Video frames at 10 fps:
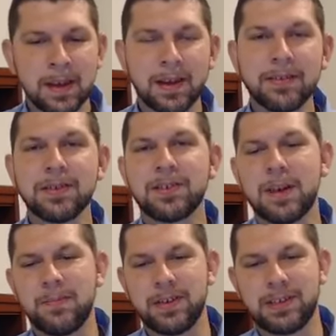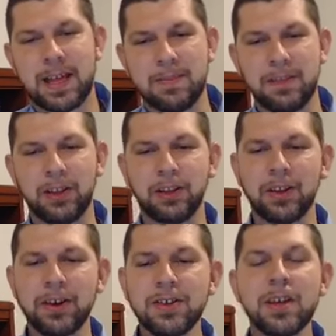Here's a summary statement.
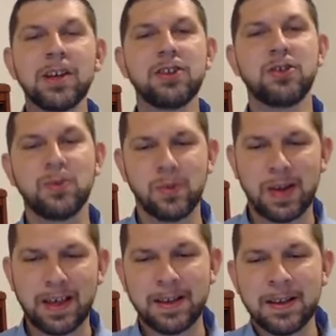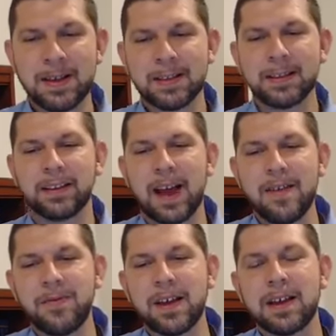Learn to enjoy the
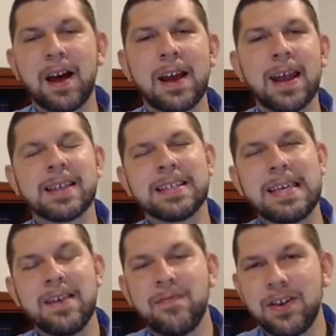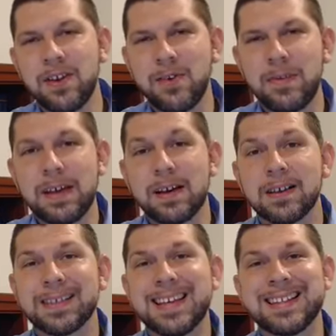life that God has given you
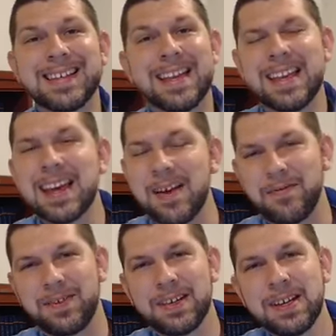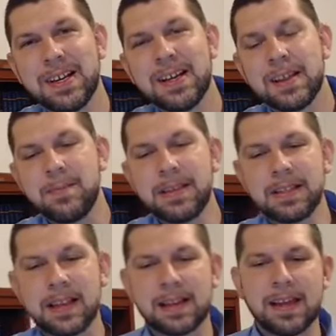because it's a gift. Let me
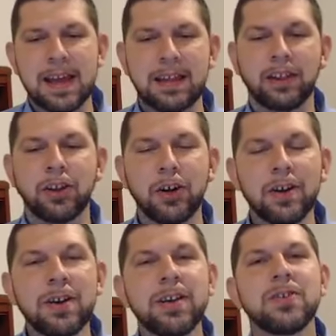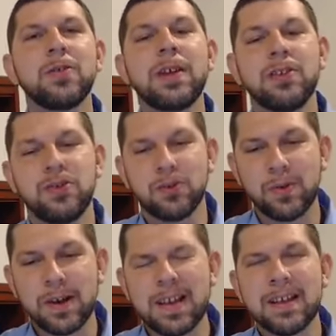say that again. Learn to
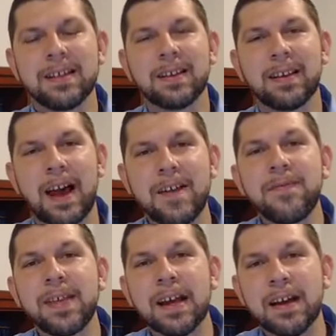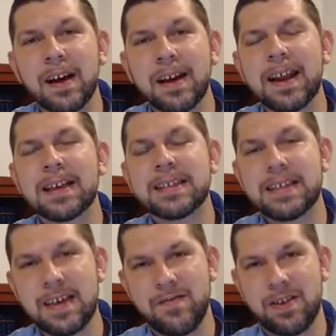enjoy the life that God has
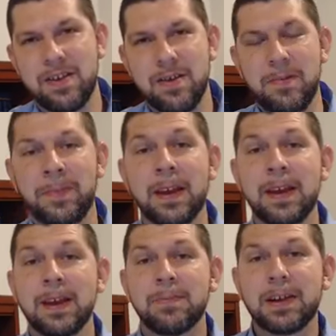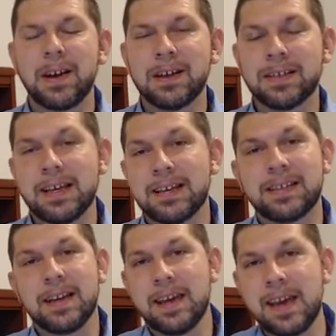given you because
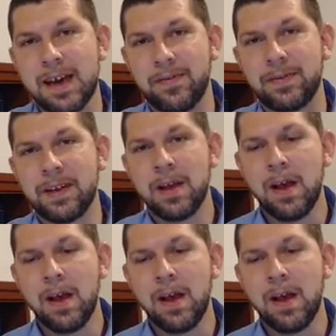it's a gift.